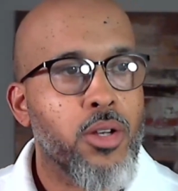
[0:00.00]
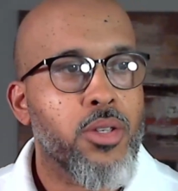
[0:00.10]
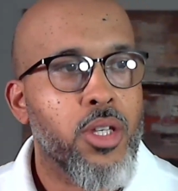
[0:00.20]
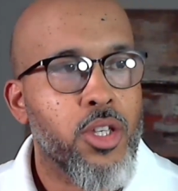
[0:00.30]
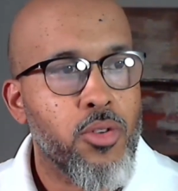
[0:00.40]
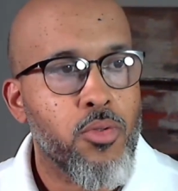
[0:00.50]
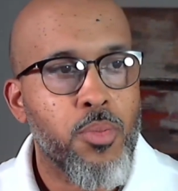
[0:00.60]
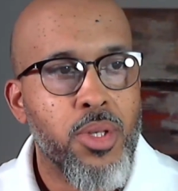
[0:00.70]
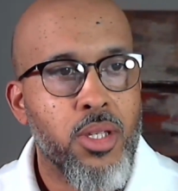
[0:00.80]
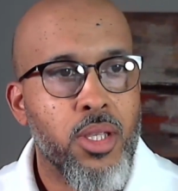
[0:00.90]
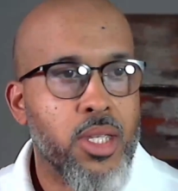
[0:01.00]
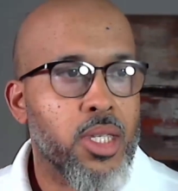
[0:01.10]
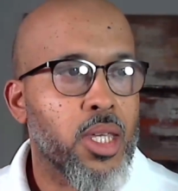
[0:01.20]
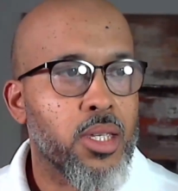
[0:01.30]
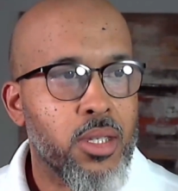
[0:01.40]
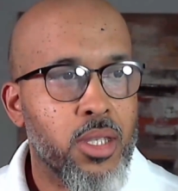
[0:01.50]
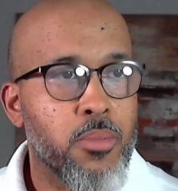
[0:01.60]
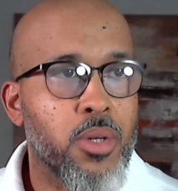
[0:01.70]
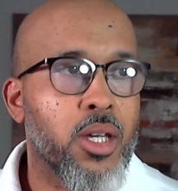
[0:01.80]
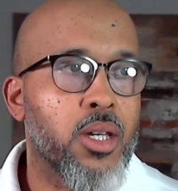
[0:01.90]
partners, that you will be selected
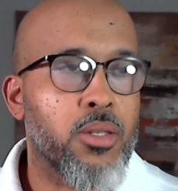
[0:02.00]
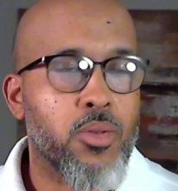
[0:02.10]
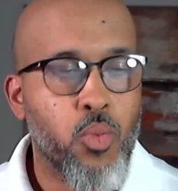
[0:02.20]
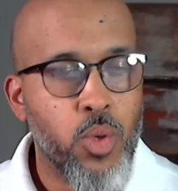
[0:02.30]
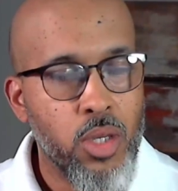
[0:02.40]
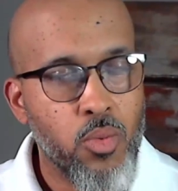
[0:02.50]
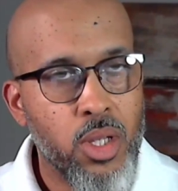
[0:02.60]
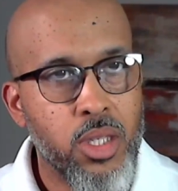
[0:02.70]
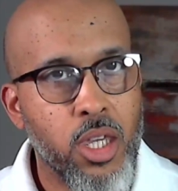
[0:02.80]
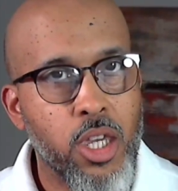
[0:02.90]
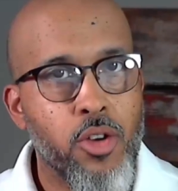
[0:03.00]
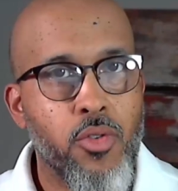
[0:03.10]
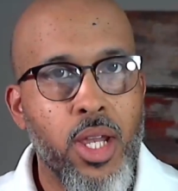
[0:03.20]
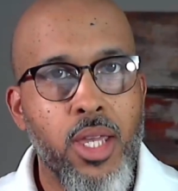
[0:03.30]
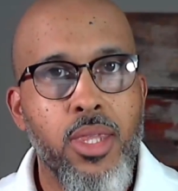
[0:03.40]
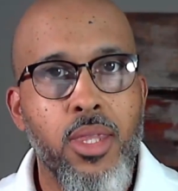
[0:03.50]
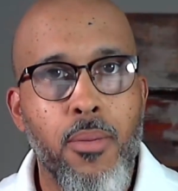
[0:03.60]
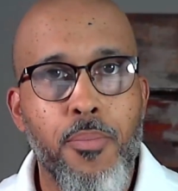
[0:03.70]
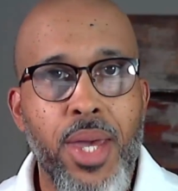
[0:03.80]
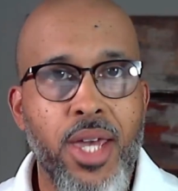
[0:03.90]
instantly, because we want to curate
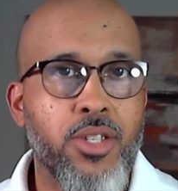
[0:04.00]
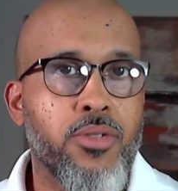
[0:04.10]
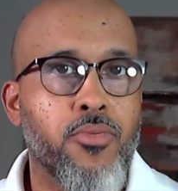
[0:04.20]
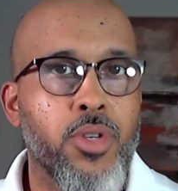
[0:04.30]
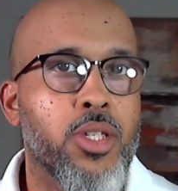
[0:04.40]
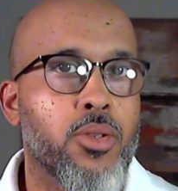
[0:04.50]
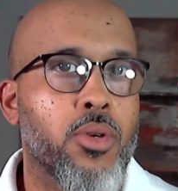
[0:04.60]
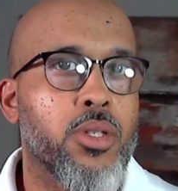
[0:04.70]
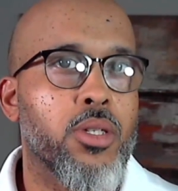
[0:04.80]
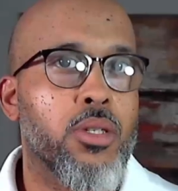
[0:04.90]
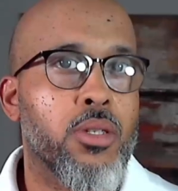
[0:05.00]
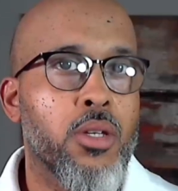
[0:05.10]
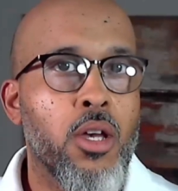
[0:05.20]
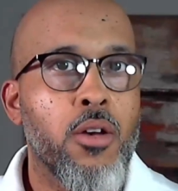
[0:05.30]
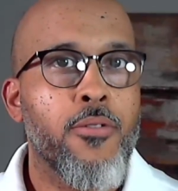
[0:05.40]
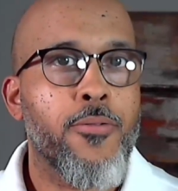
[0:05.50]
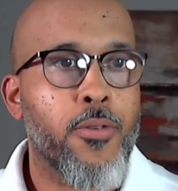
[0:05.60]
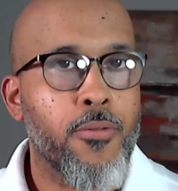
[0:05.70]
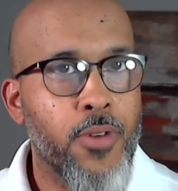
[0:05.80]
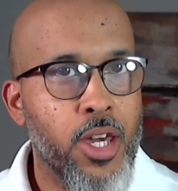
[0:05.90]
the best resources
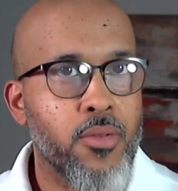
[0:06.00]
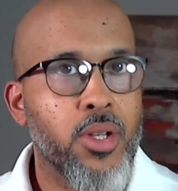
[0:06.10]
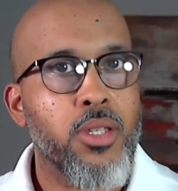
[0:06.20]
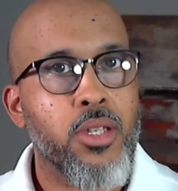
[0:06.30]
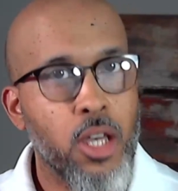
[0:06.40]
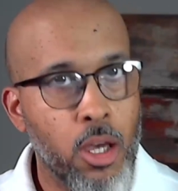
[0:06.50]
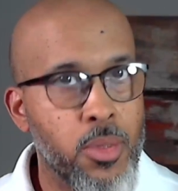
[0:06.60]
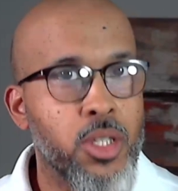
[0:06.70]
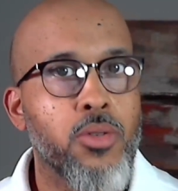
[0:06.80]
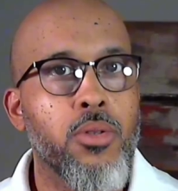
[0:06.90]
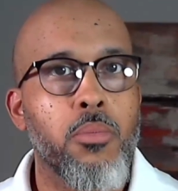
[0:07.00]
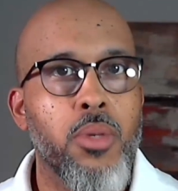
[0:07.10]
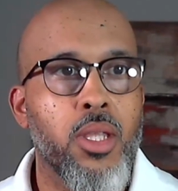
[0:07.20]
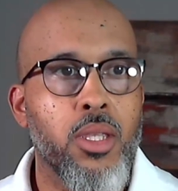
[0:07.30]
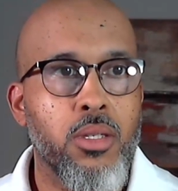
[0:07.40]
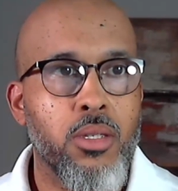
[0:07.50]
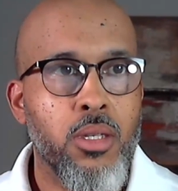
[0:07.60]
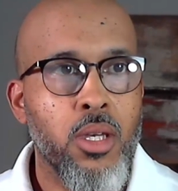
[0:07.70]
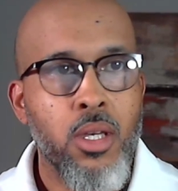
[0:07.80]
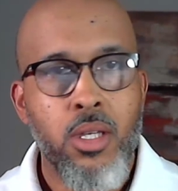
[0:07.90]
for veterans coming to the
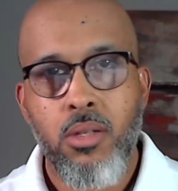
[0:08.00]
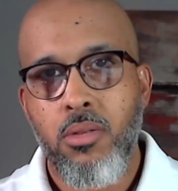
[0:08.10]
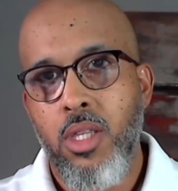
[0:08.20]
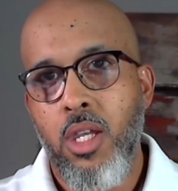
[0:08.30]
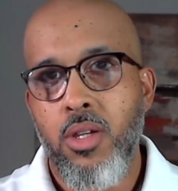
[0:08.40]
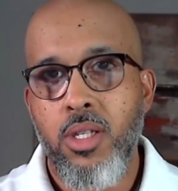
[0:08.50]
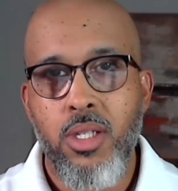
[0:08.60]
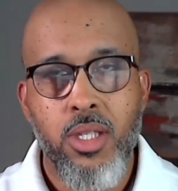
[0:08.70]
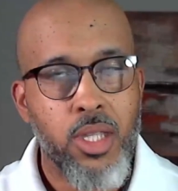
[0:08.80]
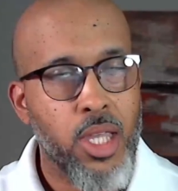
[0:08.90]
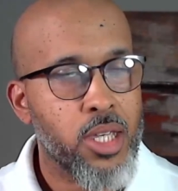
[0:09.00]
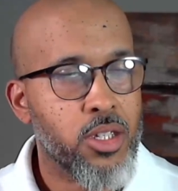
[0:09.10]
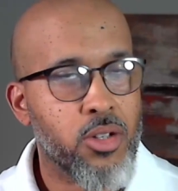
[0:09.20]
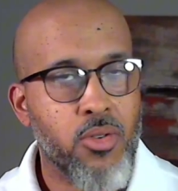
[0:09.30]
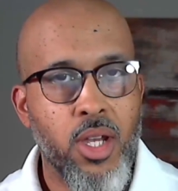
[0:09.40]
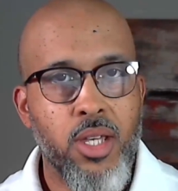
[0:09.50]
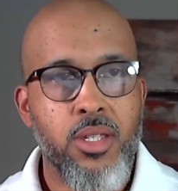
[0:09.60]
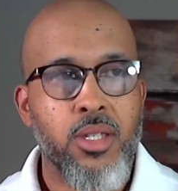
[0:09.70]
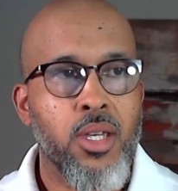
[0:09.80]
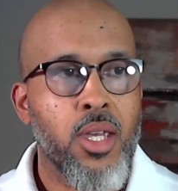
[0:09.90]
Midlands so that there is less
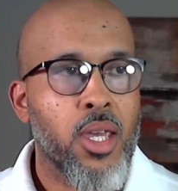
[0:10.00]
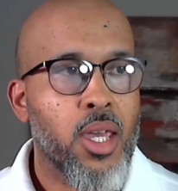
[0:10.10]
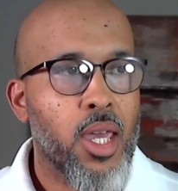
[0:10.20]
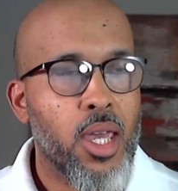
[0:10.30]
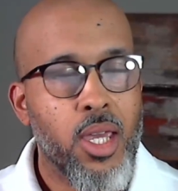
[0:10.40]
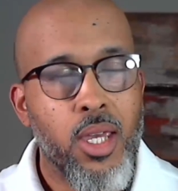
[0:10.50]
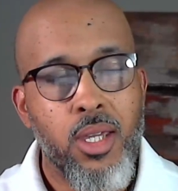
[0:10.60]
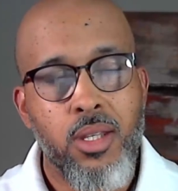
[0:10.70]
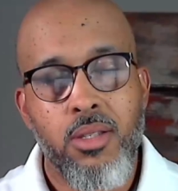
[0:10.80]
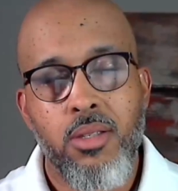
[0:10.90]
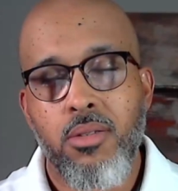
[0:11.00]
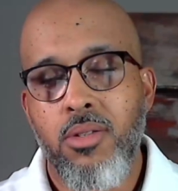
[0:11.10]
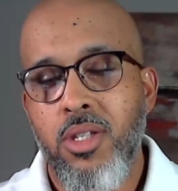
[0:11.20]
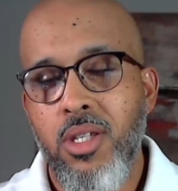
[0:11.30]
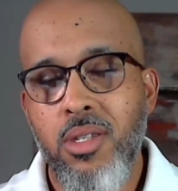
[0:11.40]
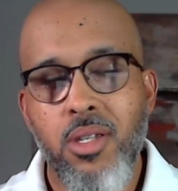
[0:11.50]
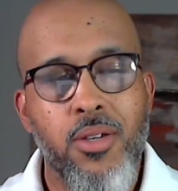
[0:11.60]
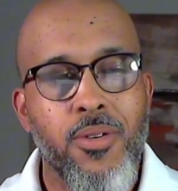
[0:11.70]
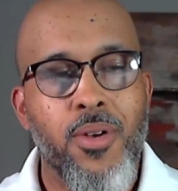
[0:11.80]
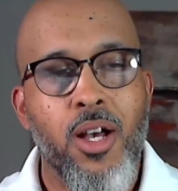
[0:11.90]
stress and just
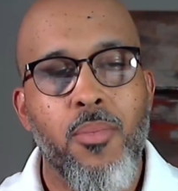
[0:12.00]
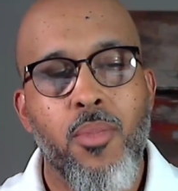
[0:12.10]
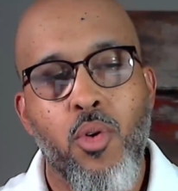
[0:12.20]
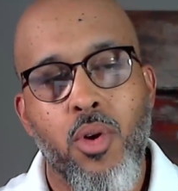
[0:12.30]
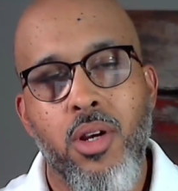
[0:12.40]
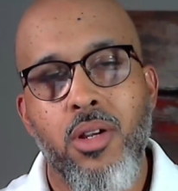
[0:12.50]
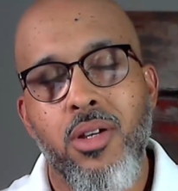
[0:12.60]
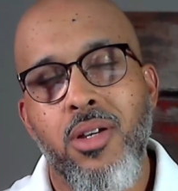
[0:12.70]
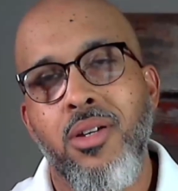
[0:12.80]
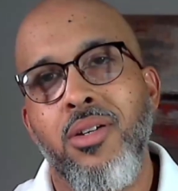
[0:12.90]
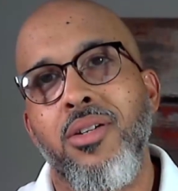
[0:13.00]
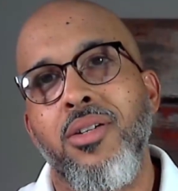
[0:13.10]
a more